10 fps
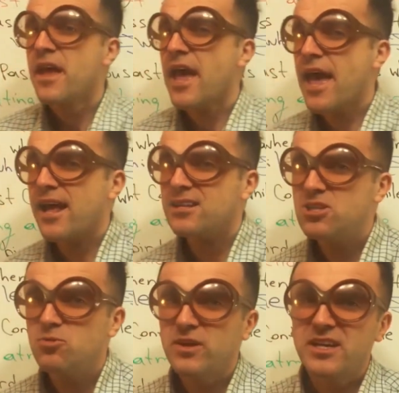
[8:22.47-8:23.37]

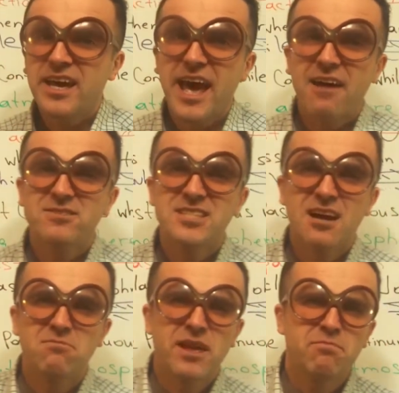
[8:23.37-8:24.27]
and we have
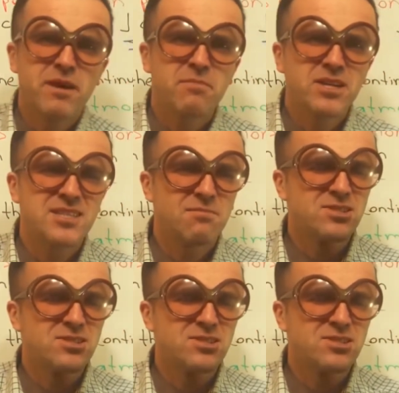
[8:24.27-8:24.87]
some, like maybe some